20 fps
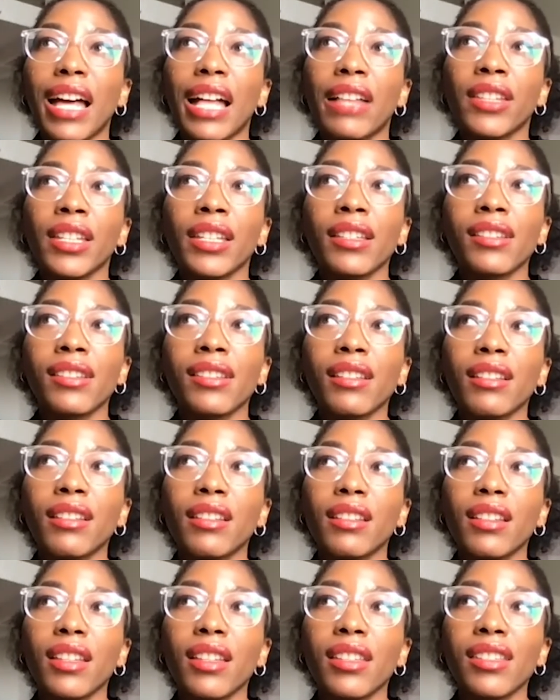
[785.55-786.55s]
I think, is
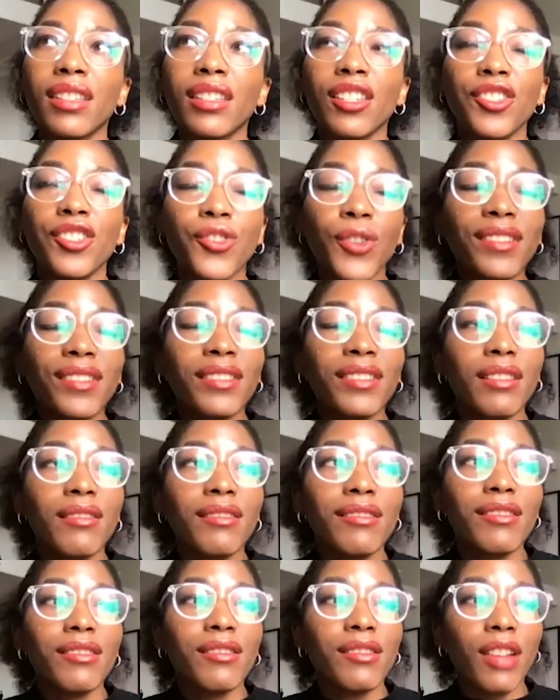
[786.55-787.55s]
an
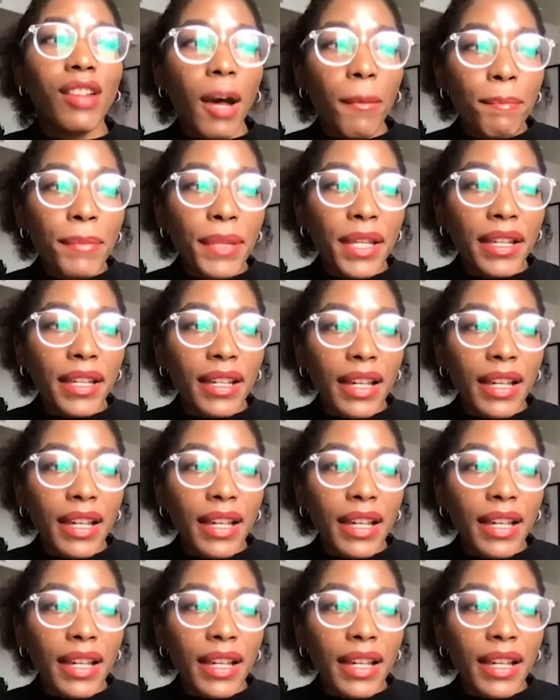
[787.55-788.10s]
interesting topic,